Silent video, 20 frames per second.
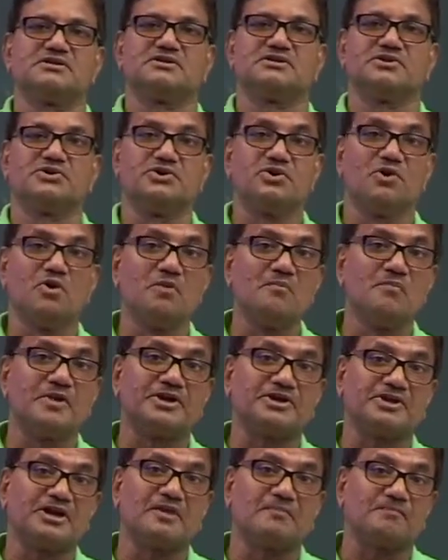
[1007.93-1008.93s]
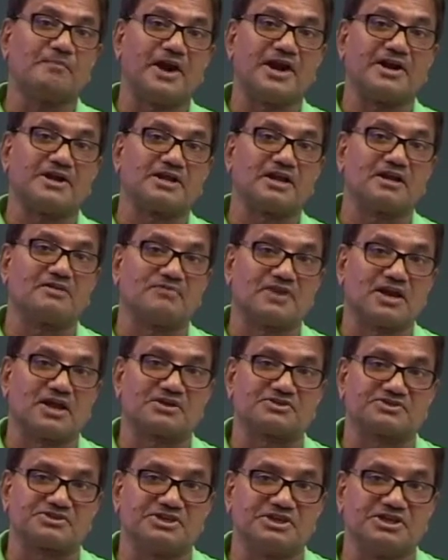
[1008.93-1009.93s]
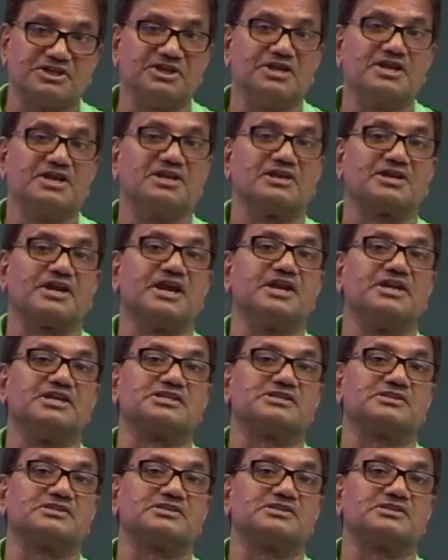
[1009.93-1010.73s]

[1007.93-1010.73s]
no material particle velocity can